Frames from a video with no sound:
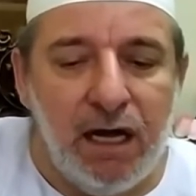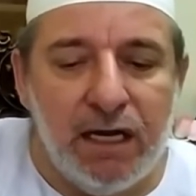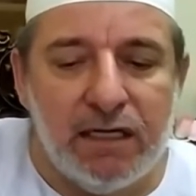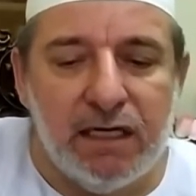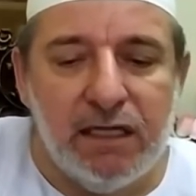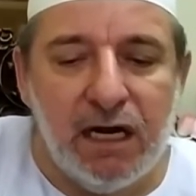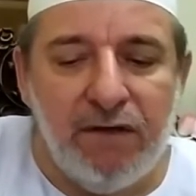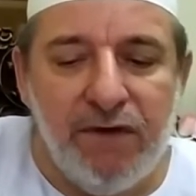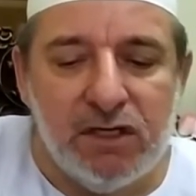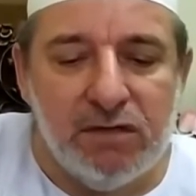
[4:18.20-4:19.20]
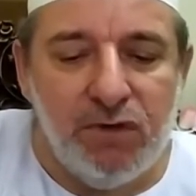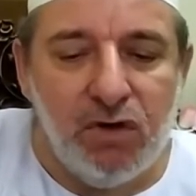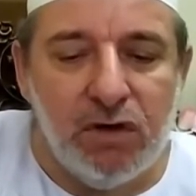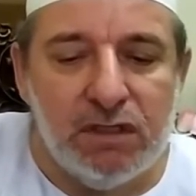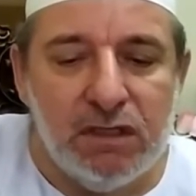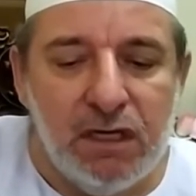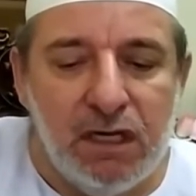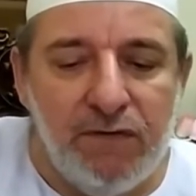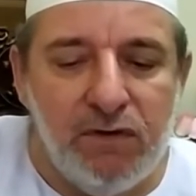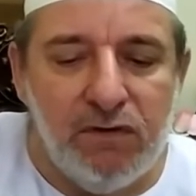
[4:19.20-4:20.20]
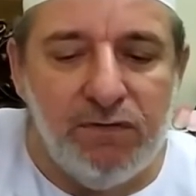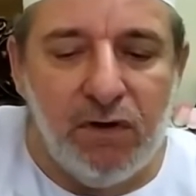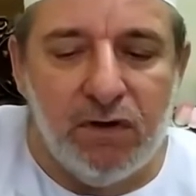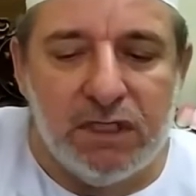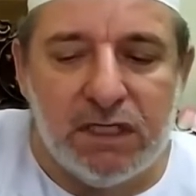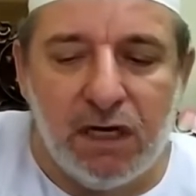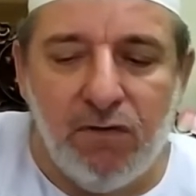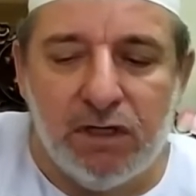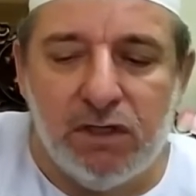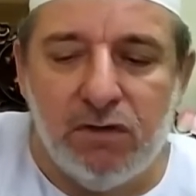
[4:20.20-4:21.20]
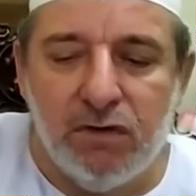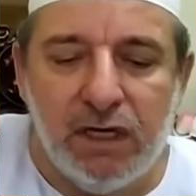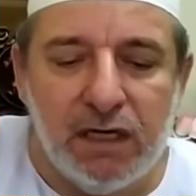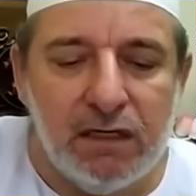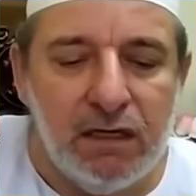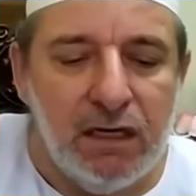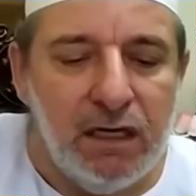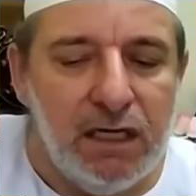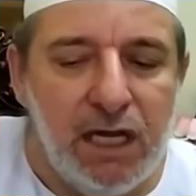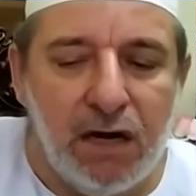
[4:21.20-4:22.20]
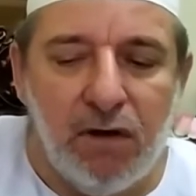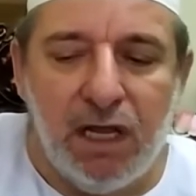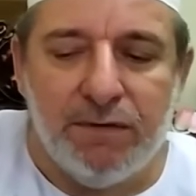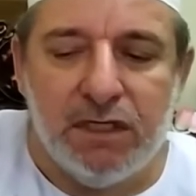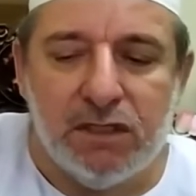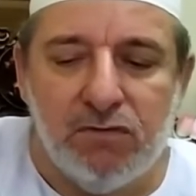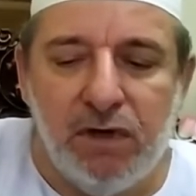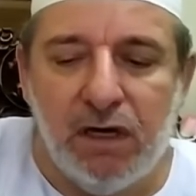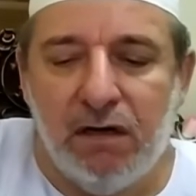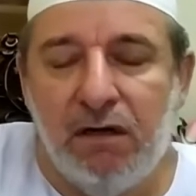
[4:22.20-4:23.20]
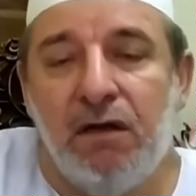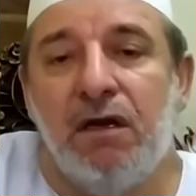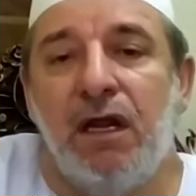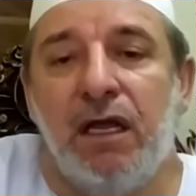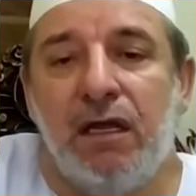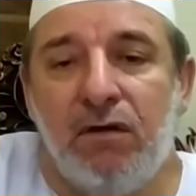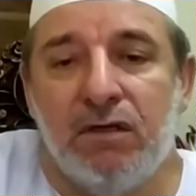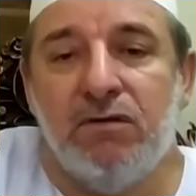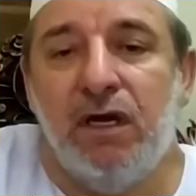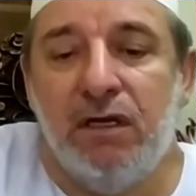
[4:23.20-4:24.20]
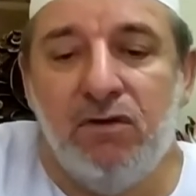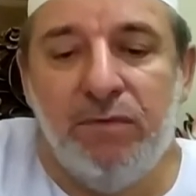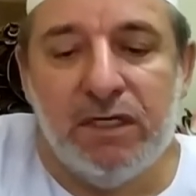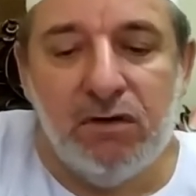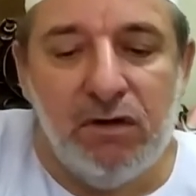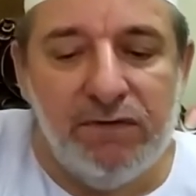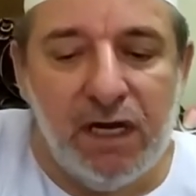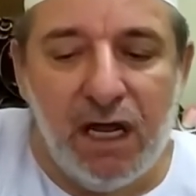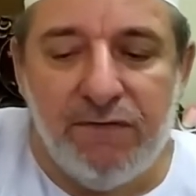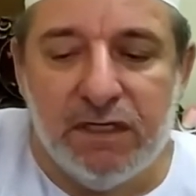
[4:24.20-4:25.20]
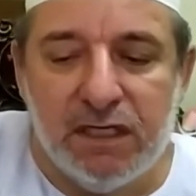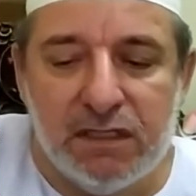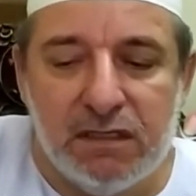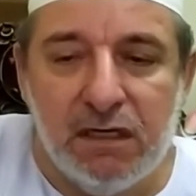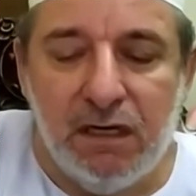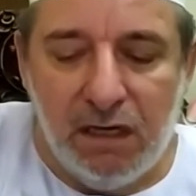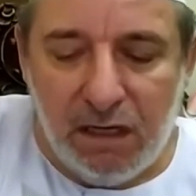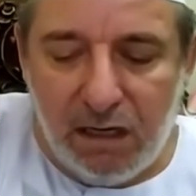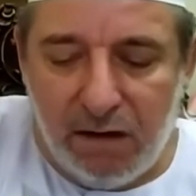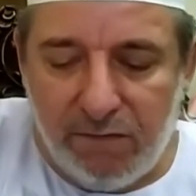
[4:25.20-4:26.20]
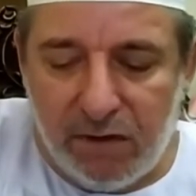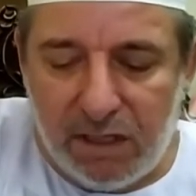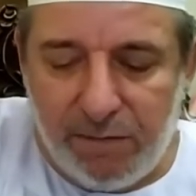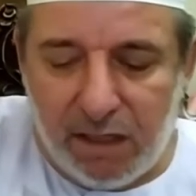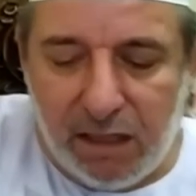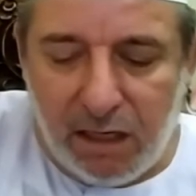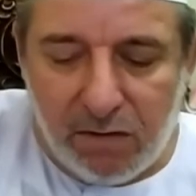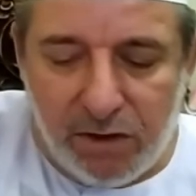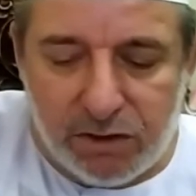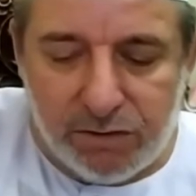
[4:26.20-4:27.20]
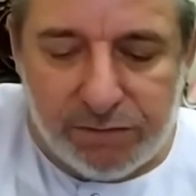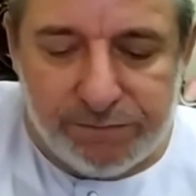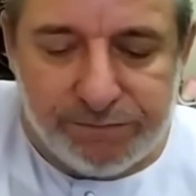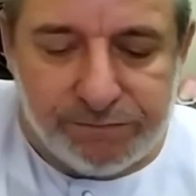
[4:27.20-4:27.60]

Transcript: derivation, because if you follow this equation, you will get E equal mc square, like also a new method of deriving this fundamental equation.